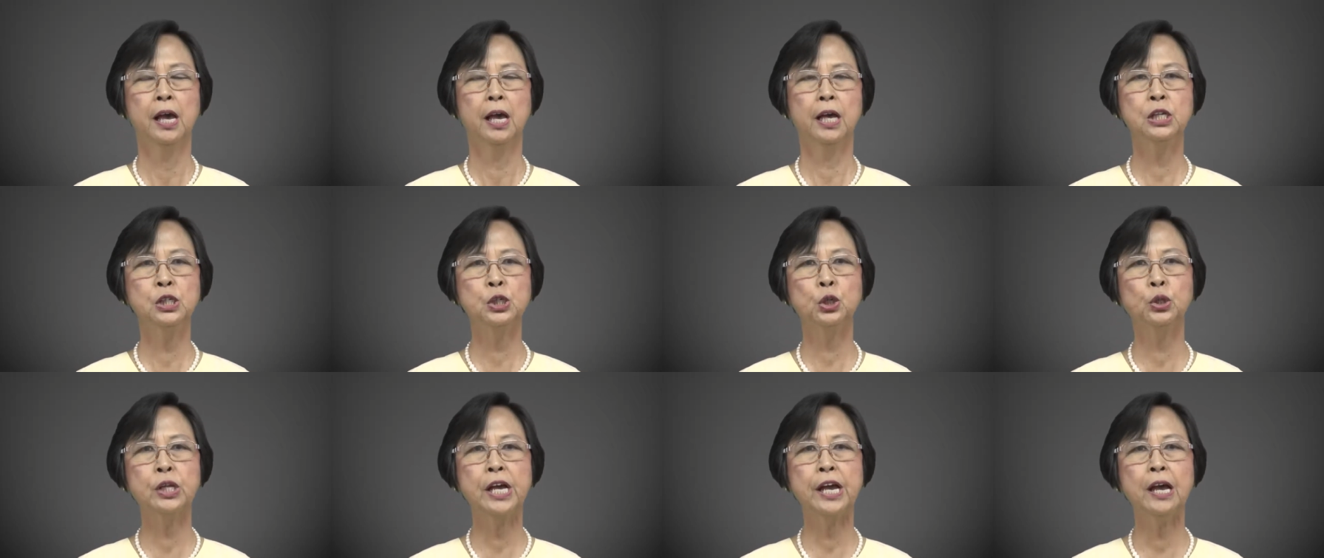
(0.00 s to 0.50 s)

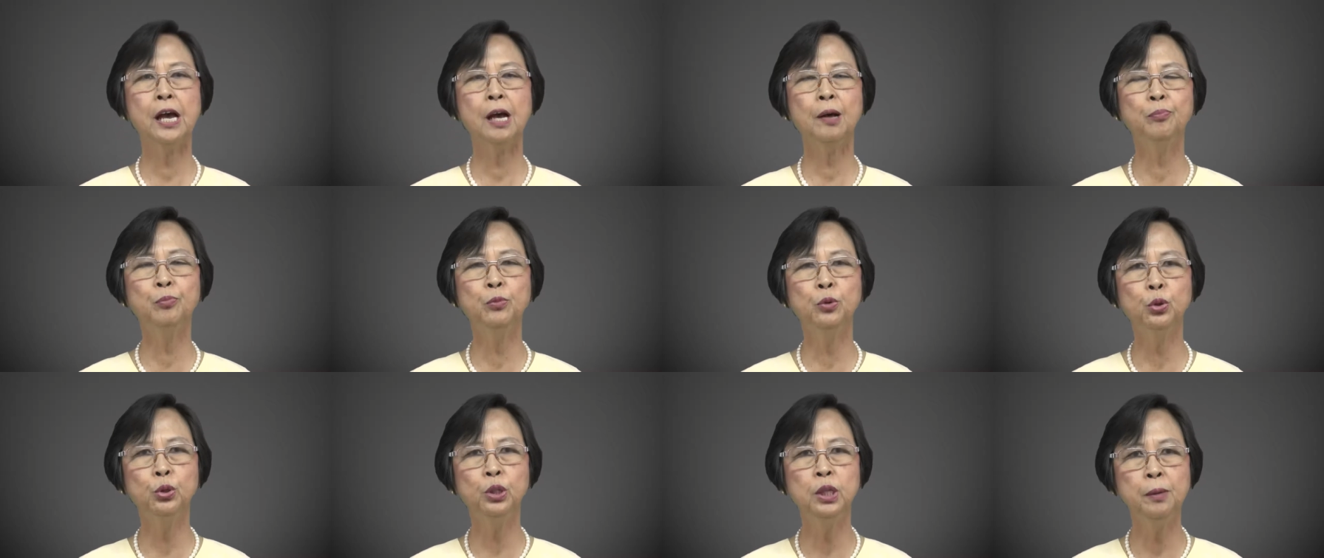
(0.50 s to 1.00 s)
And so they
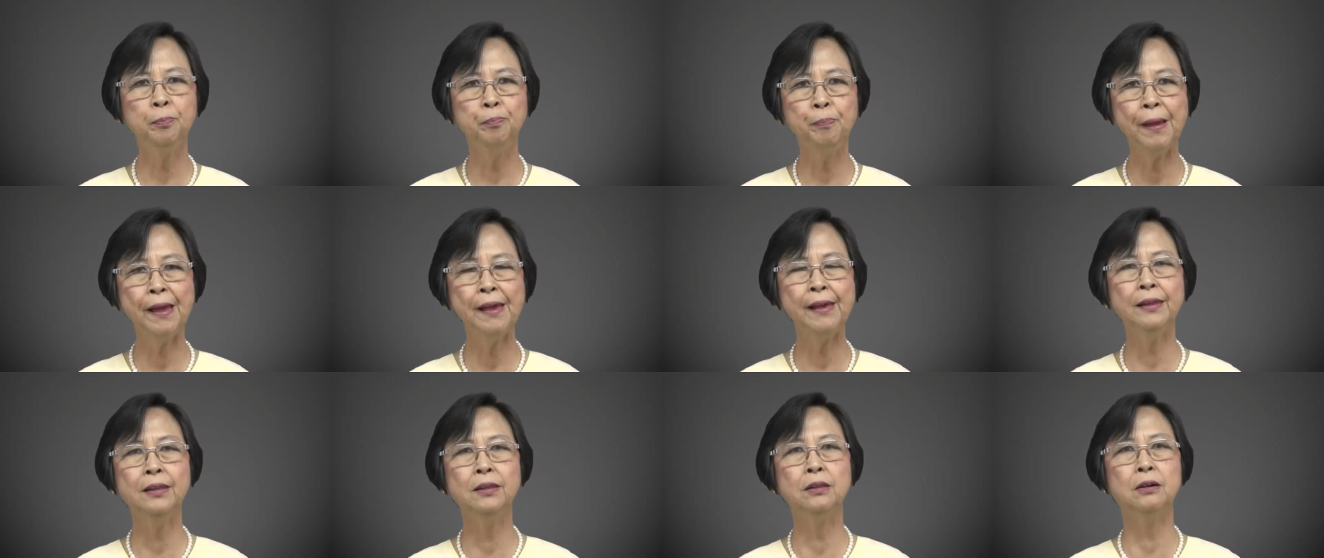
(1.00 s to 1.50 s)
have to
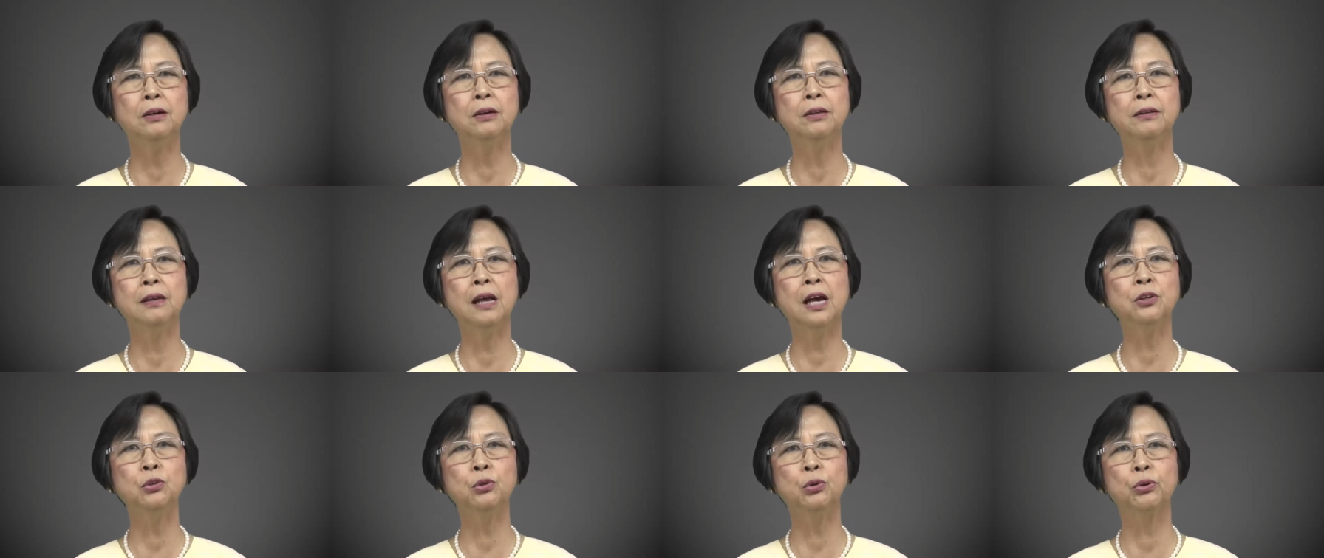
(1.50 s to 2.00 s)
depend
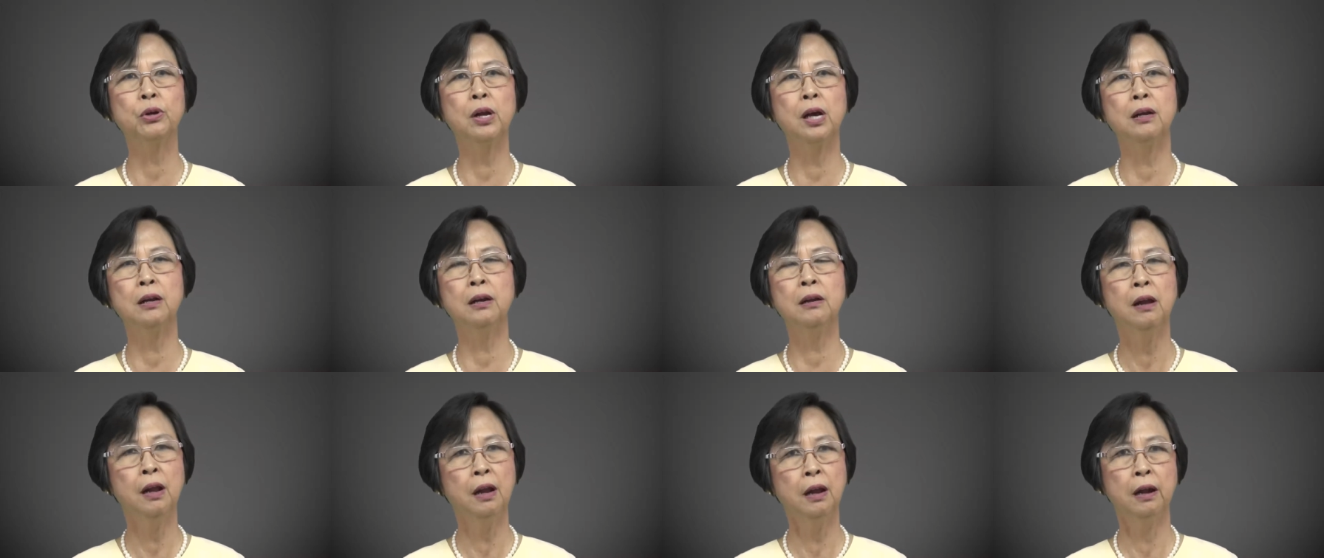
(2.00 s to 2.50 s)
on
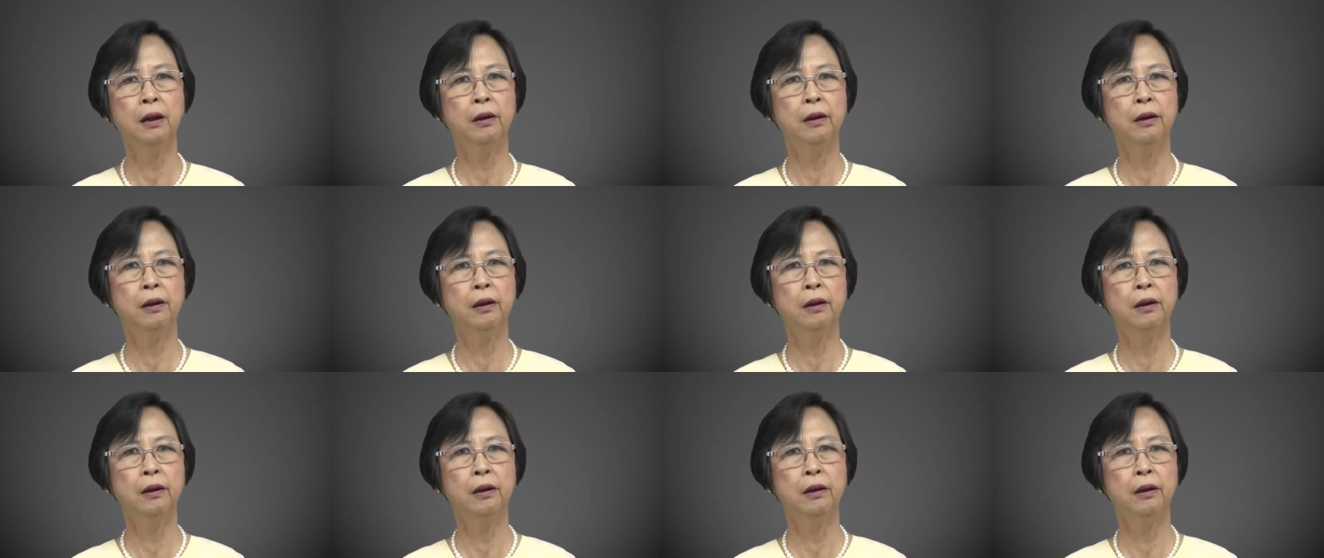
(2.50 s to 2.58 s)
natural